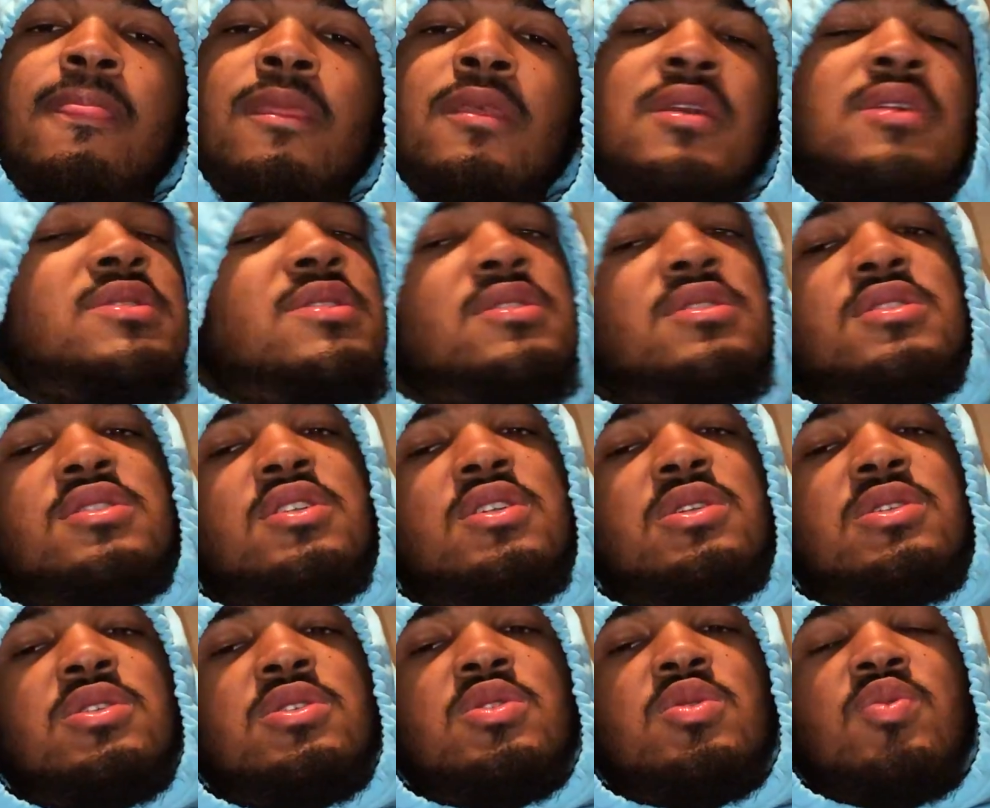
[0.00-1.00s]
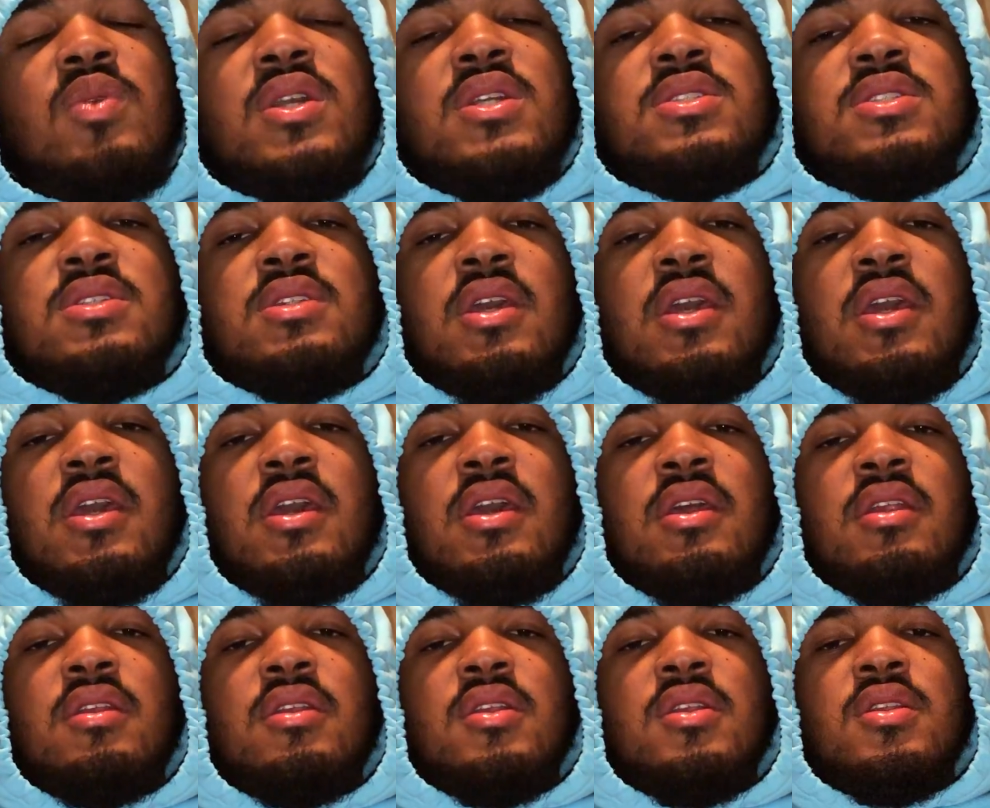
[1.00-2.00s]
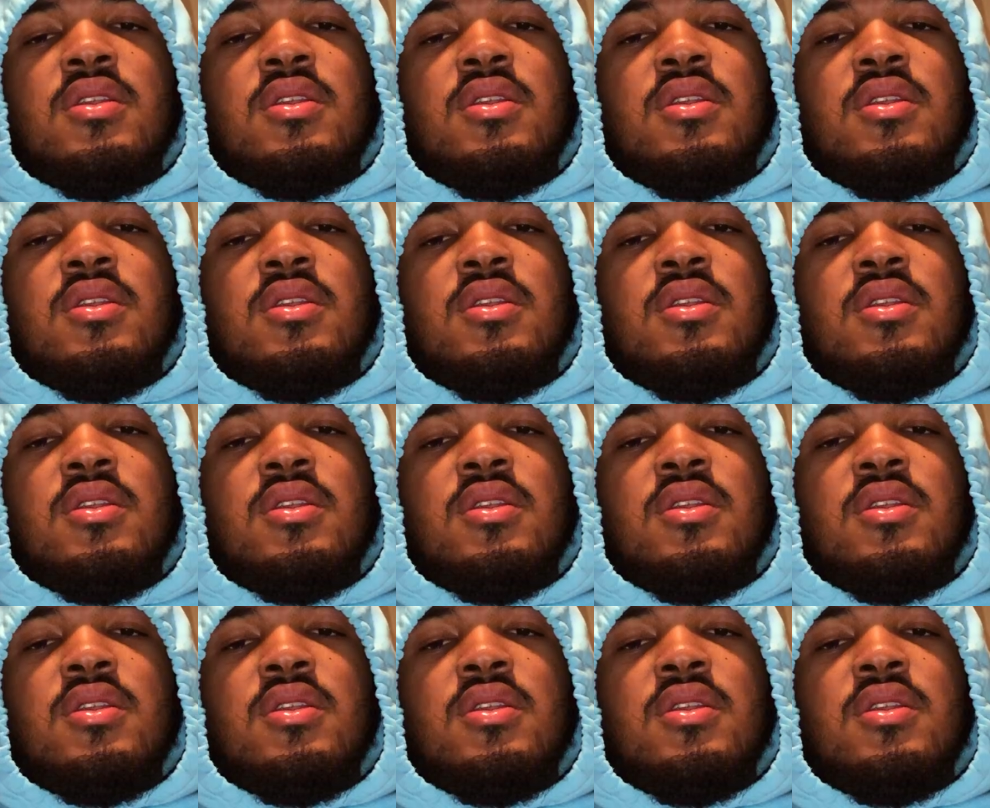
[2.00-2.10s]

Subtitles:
this is a serious situation. And